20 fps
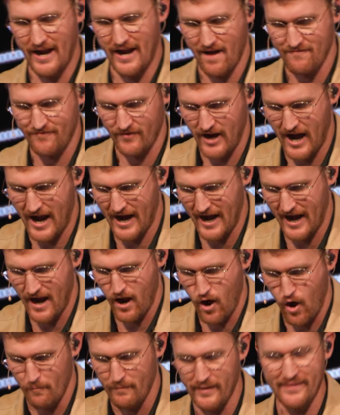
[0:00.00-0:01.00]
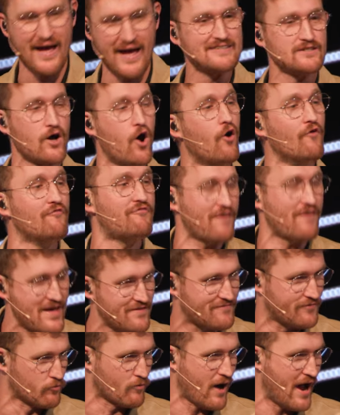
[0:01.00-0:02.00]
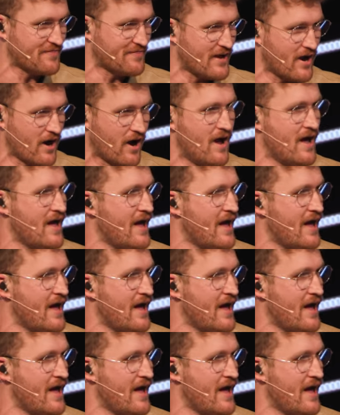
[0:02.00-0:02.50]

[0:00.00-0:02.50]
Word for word: I forgot it at home, but that's Old Faithful right there.